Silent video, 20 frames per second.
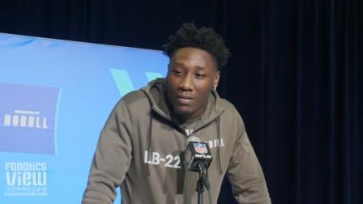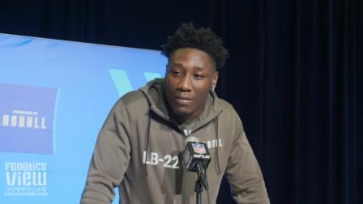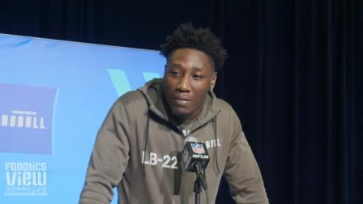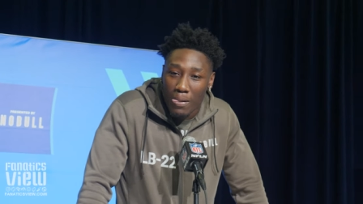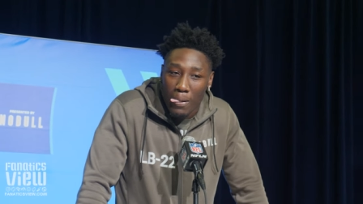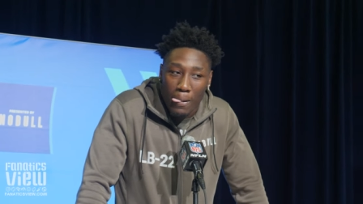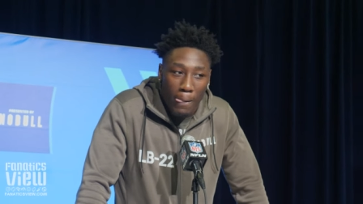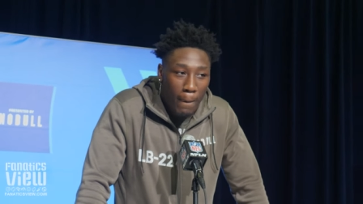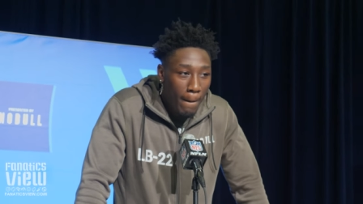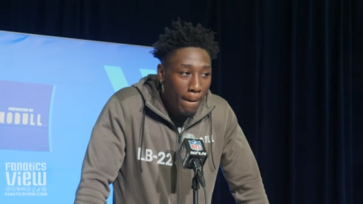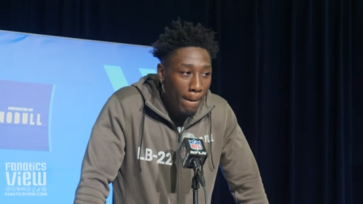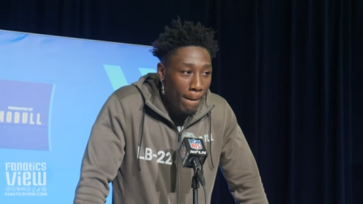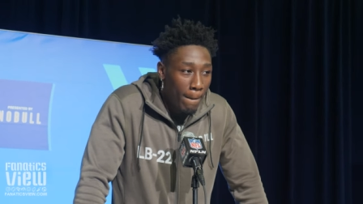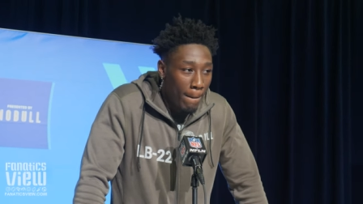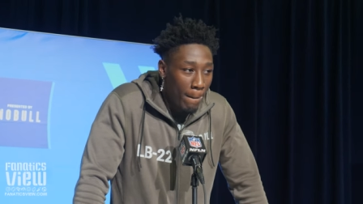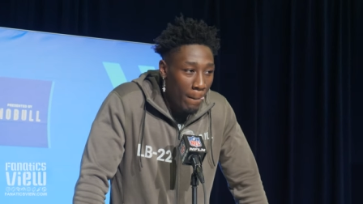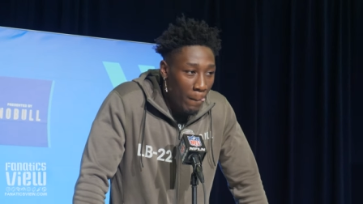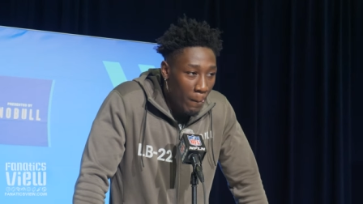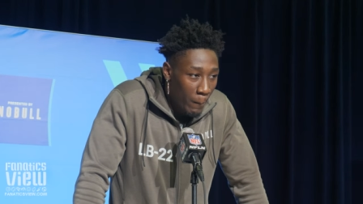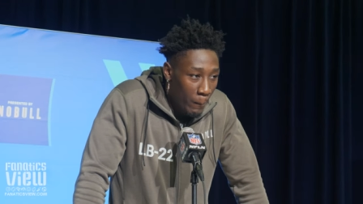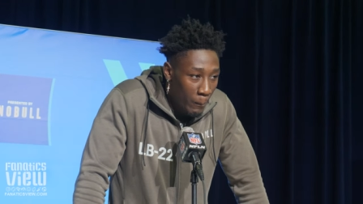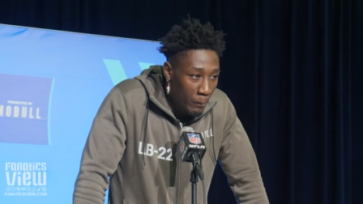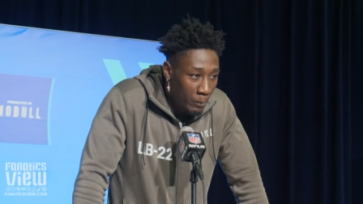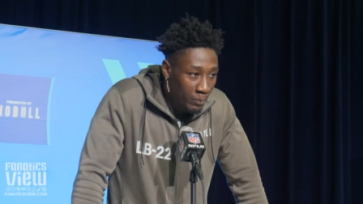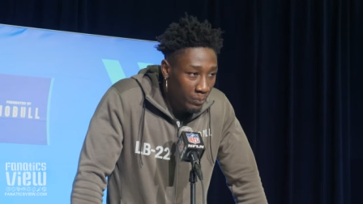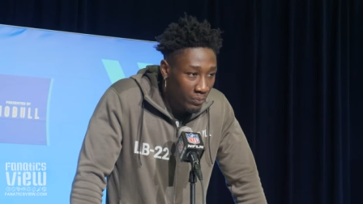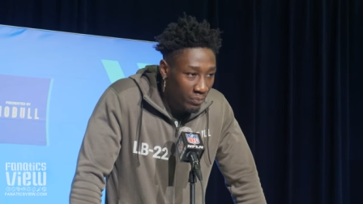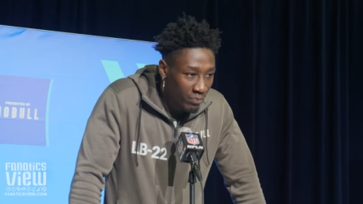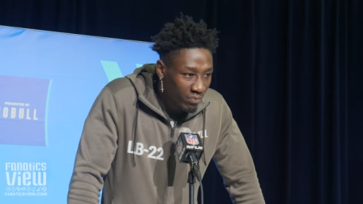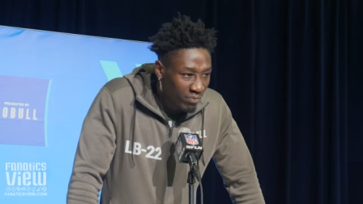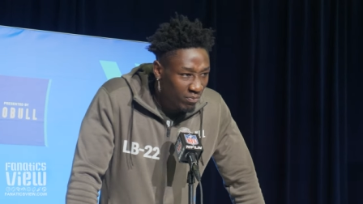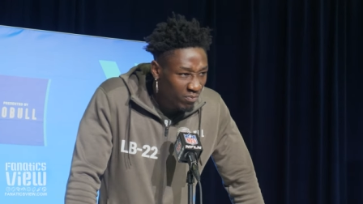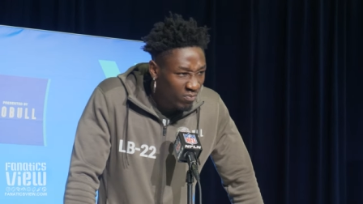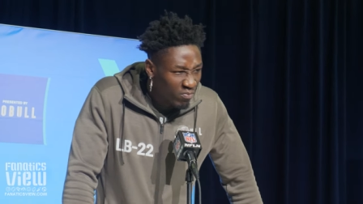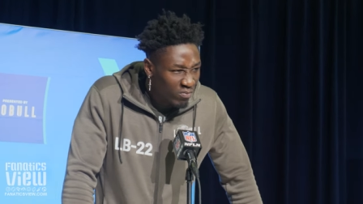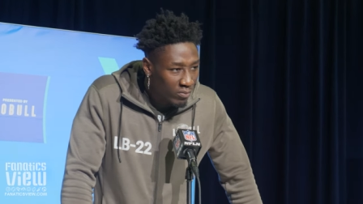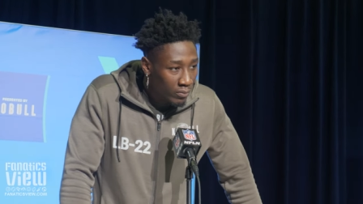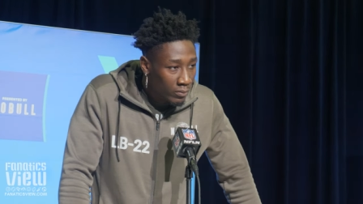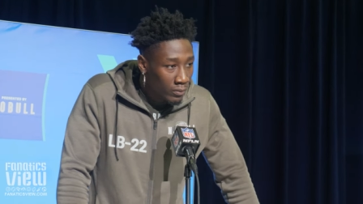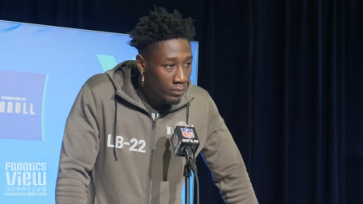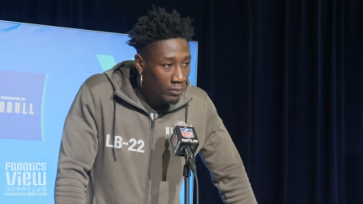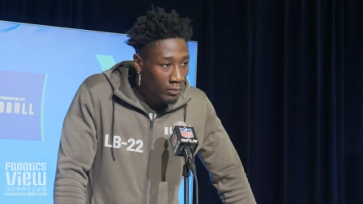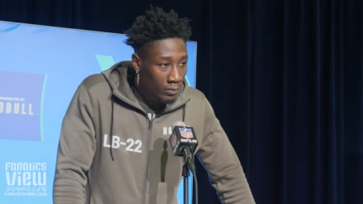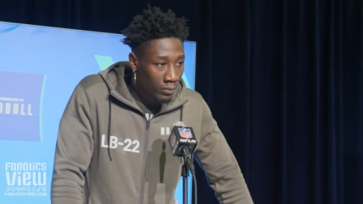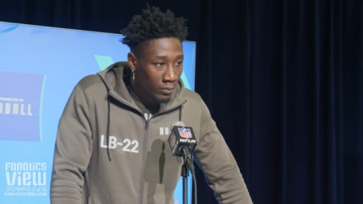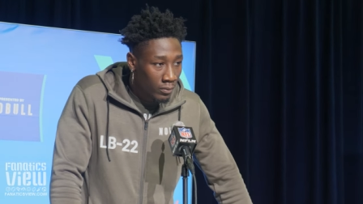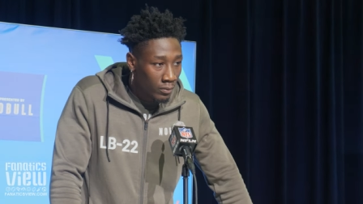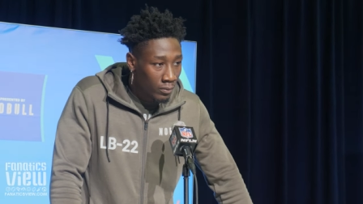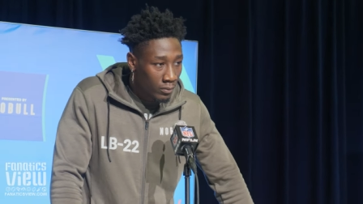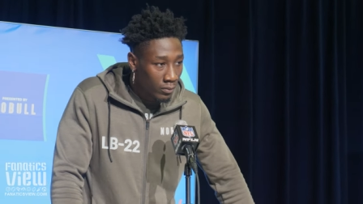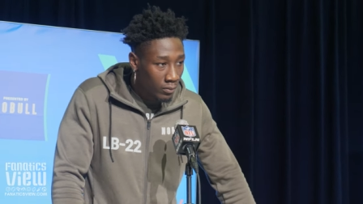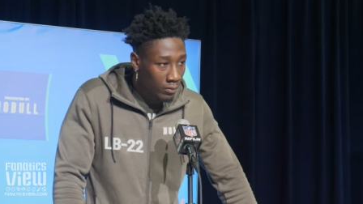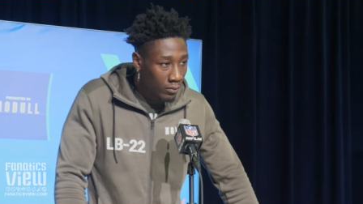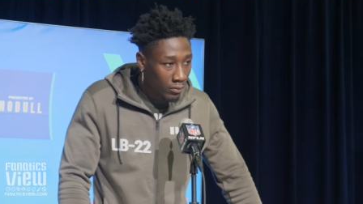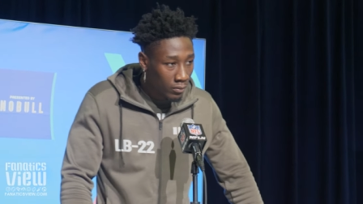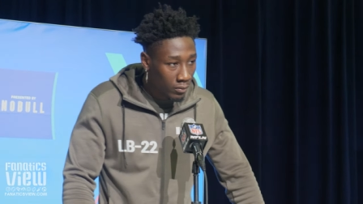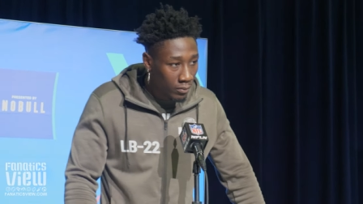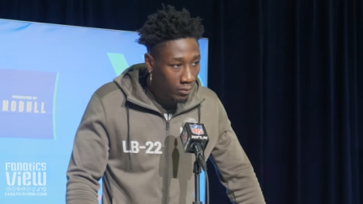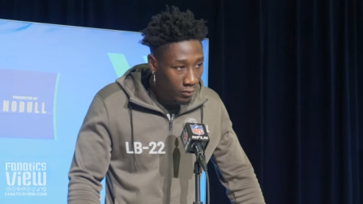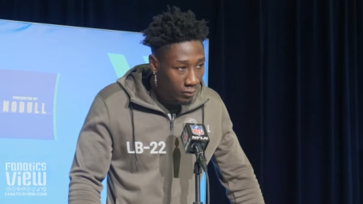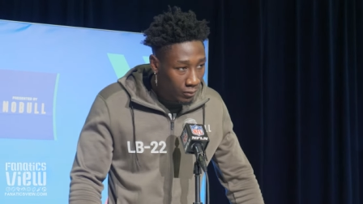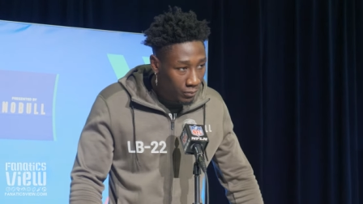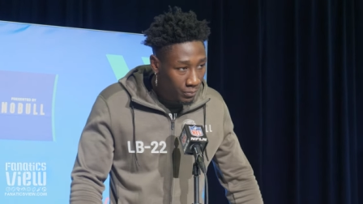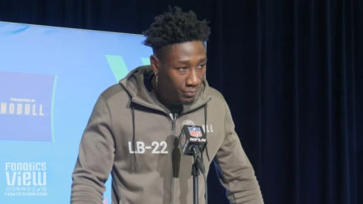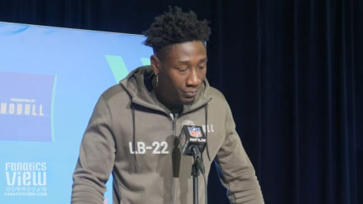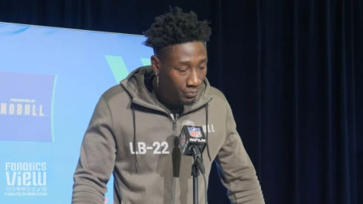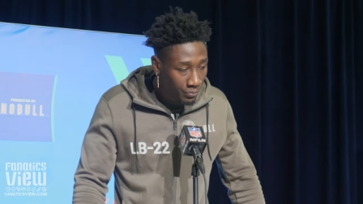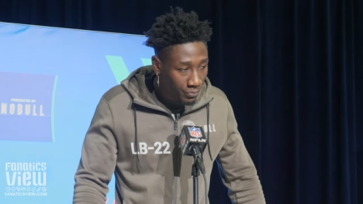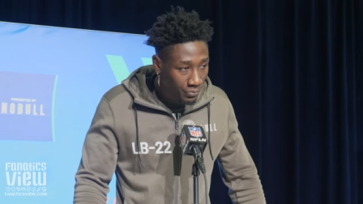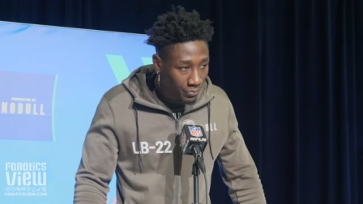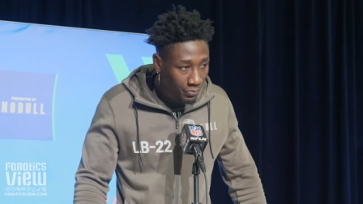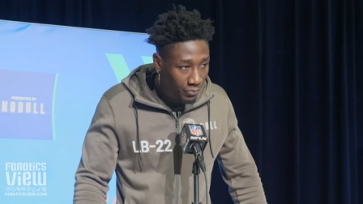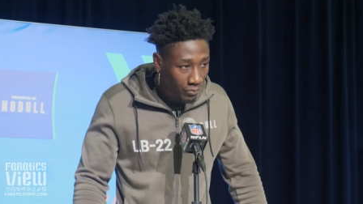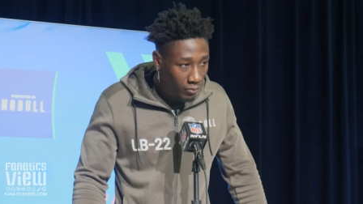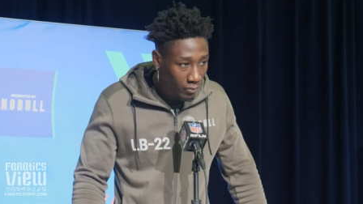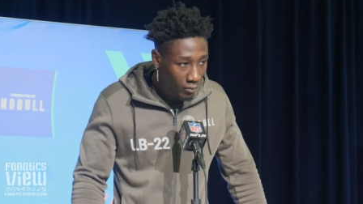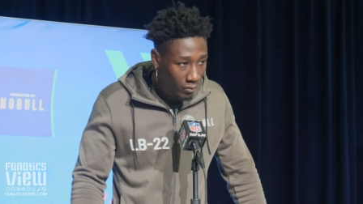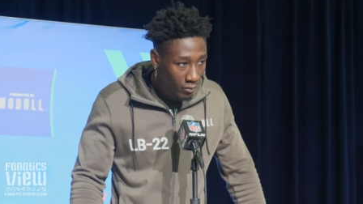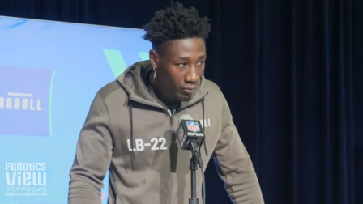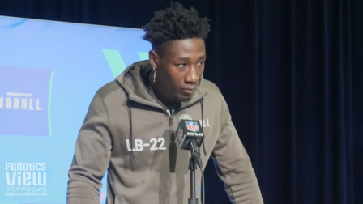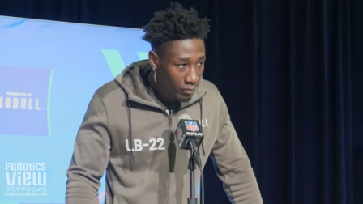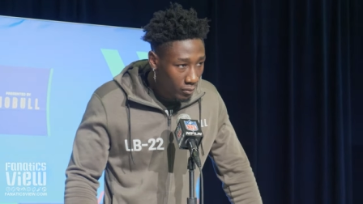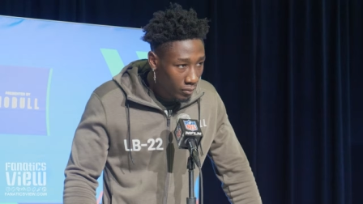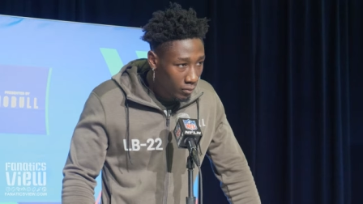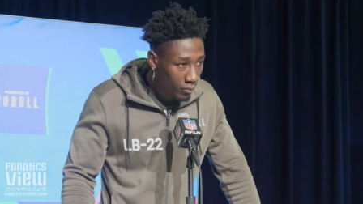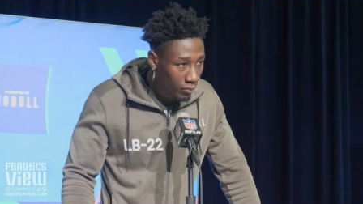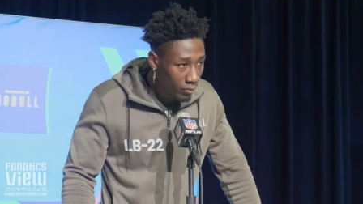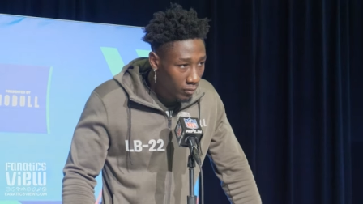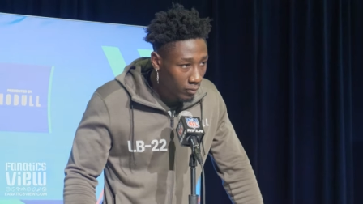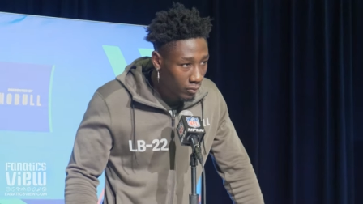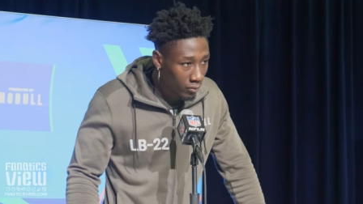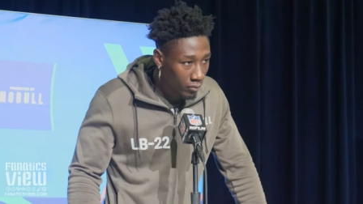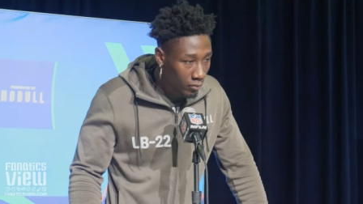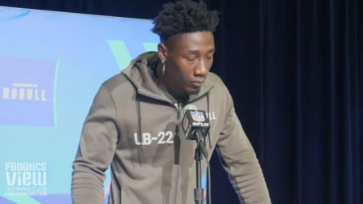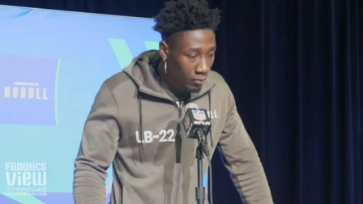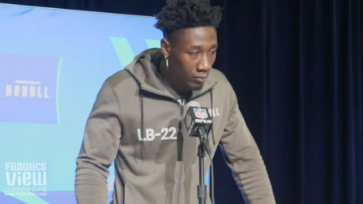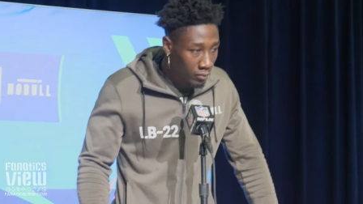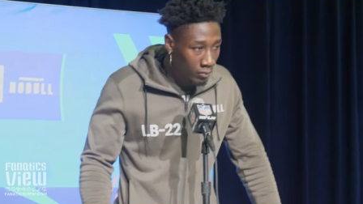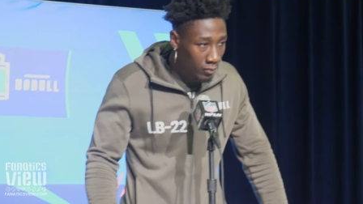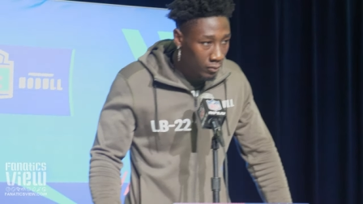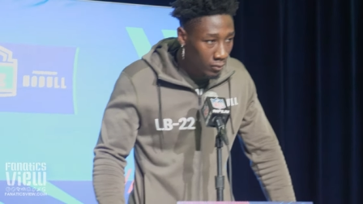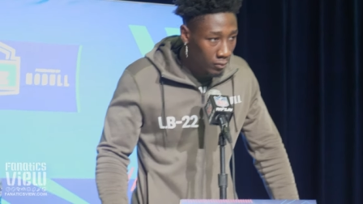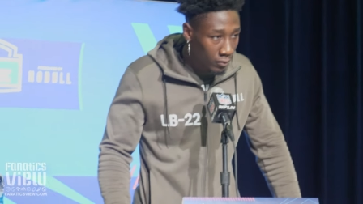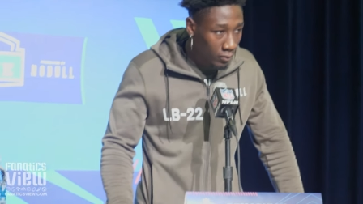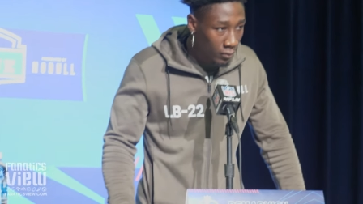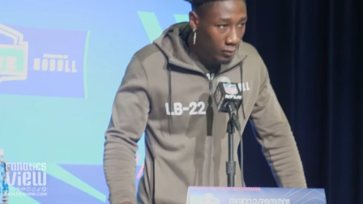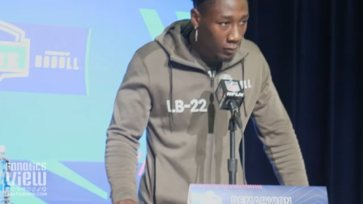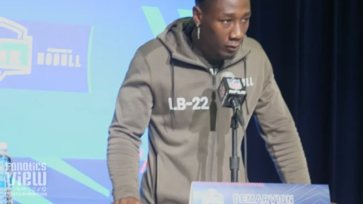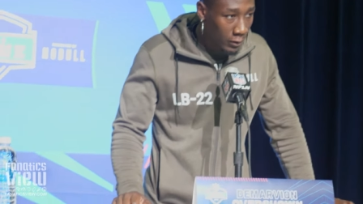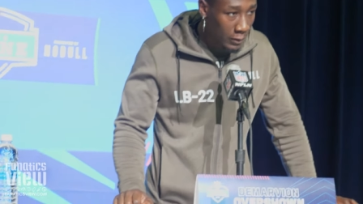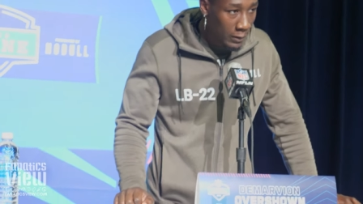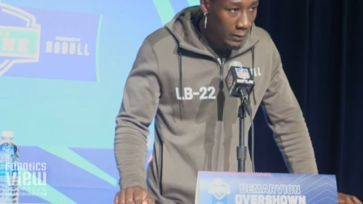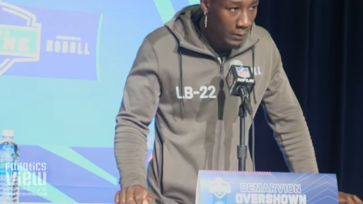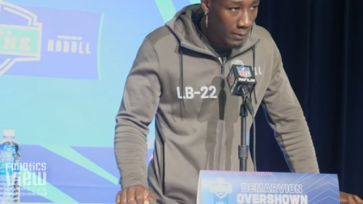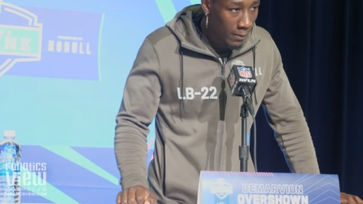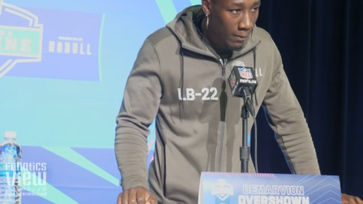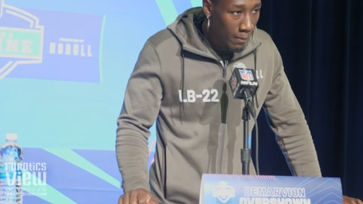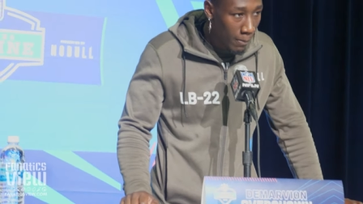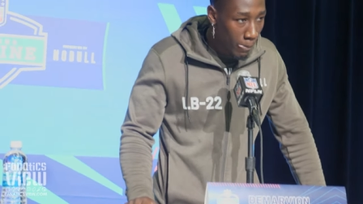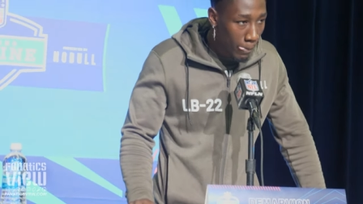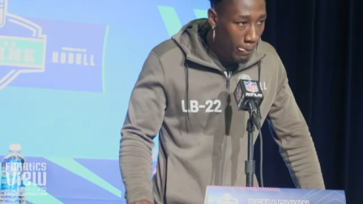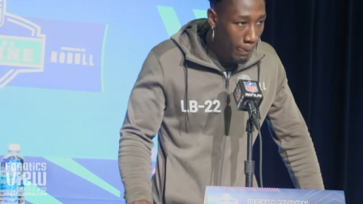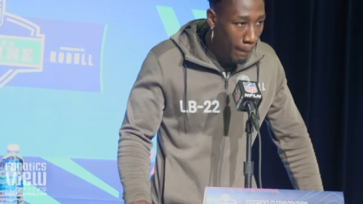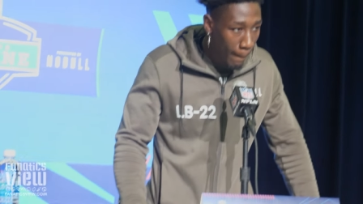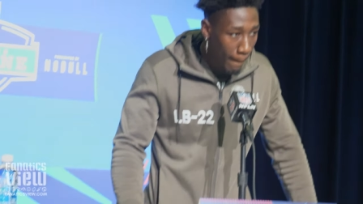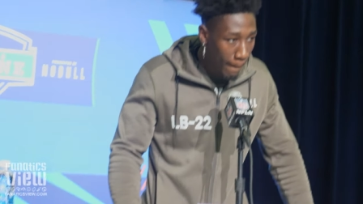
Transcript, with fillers: As you transfer to the pro game, whether it's a three four or four three or wherever they decide to put you, what do